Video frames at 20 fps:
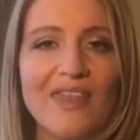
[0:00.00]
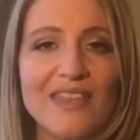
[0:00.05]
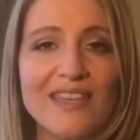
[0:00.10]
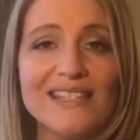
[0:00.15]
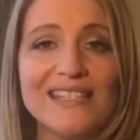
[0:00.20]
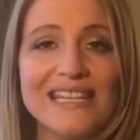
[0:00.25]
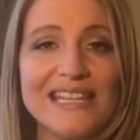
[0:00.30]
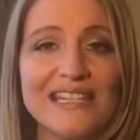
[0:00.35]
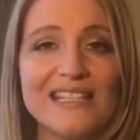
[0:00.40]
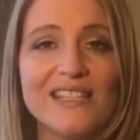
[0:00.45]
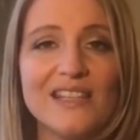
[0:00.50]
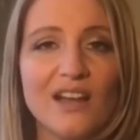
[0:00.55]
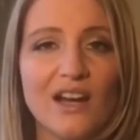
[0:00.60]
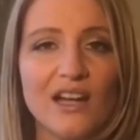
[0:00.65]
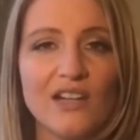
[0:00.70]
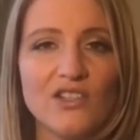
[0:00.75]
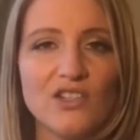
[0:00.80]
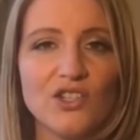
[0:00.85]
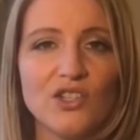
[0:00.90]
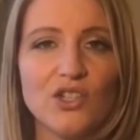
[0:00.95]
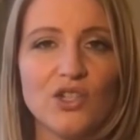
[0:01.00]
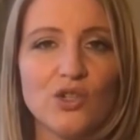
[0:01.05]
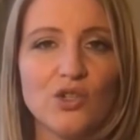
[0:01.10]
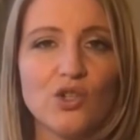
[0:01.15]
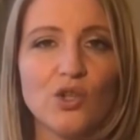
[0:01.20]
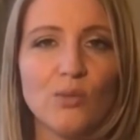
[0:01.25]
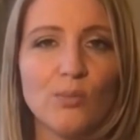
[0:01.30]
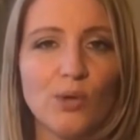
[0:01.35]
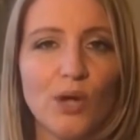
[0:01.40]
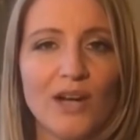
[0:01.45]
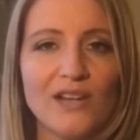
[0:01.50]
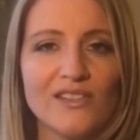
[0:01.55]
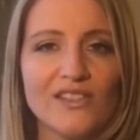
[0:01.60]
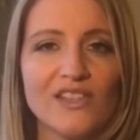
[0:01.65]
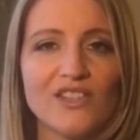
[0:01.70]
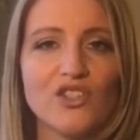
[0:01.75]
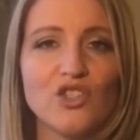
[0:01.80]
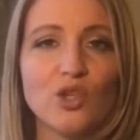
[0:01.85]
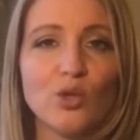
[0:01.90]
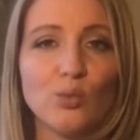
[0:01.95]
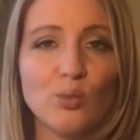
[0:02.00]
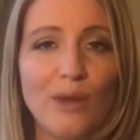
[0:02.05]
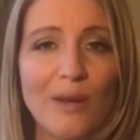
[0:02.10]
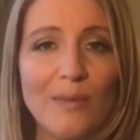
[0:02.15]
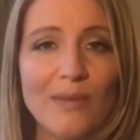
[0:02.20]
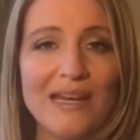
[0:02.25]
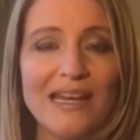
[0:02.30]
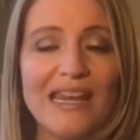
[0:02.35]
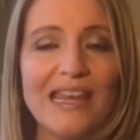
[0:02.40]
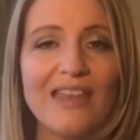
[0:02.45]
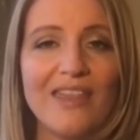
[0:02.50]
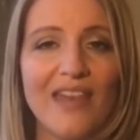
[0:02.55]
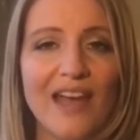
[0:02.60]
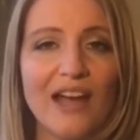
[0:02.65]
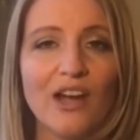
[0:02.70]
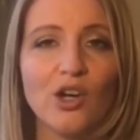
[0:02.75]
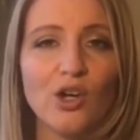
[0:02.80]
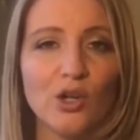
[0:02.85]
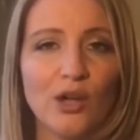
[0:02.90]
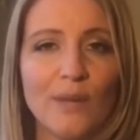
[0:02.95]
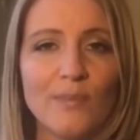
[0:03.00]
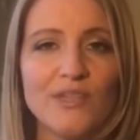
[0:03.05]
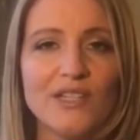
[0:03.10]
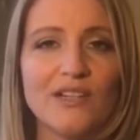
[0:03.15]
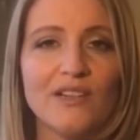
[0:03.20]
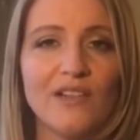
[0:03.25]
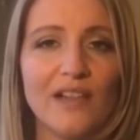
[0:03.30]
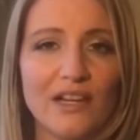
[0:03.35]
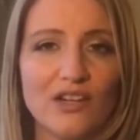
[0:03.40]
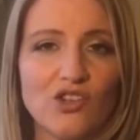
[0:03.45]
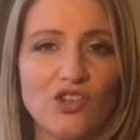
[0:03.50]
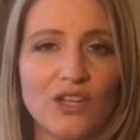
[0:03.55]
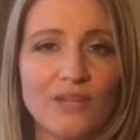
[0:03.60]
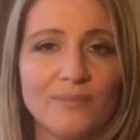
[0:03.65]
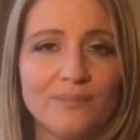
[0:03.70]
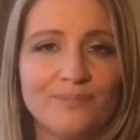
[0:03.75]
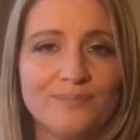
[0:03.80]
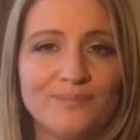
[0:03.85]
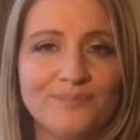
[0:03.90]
and this is the constitutional process to remedy that corrupted election.